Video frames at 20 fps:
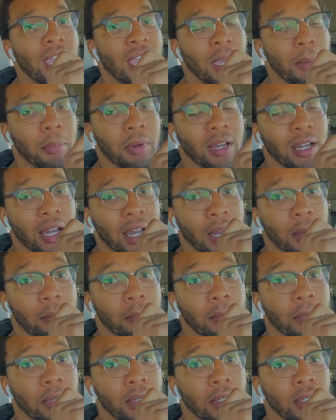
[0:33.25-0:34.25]
and
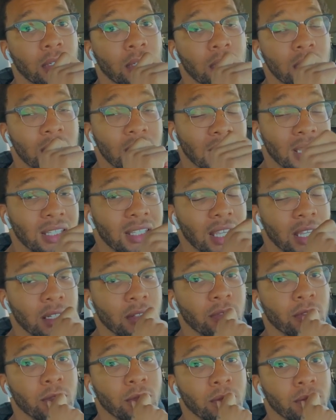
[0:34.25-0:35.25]
become
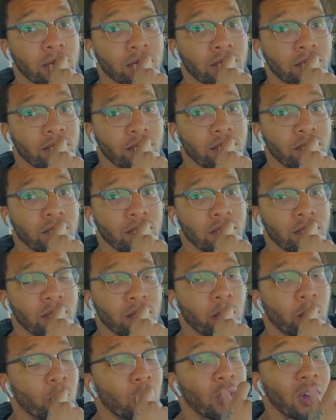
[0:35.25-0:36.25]
successful,
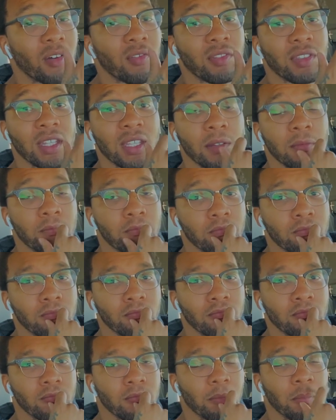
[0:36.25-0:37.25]
wealthy,
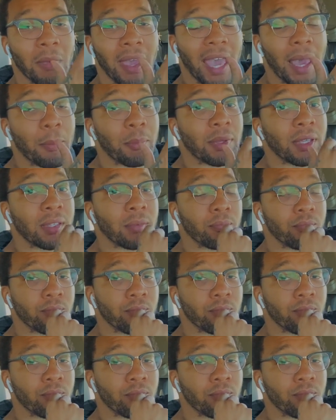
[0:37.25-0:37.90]
happy,